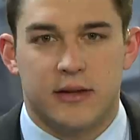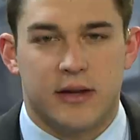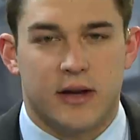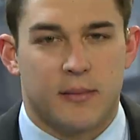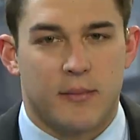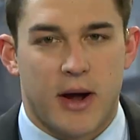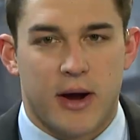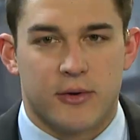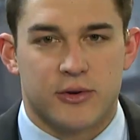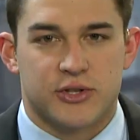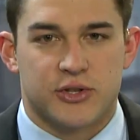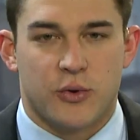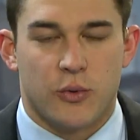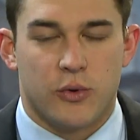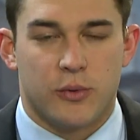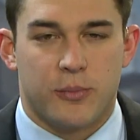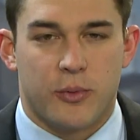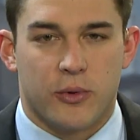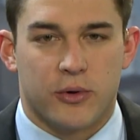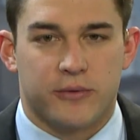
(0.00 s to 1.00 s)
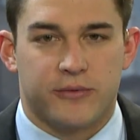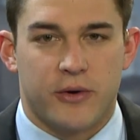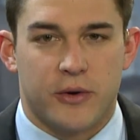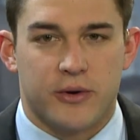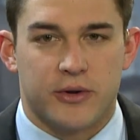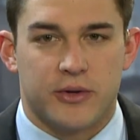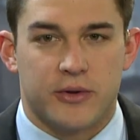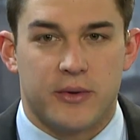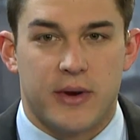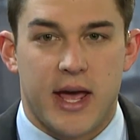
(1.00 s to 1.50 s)
The Elmira School Board
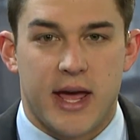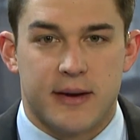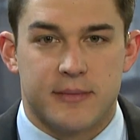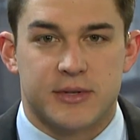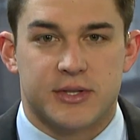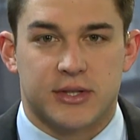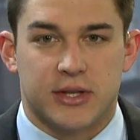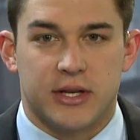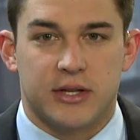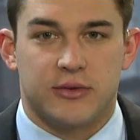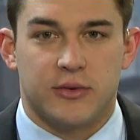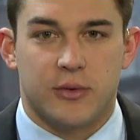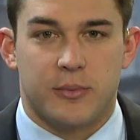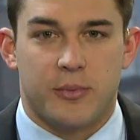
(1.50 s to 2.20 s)
voted unanimously to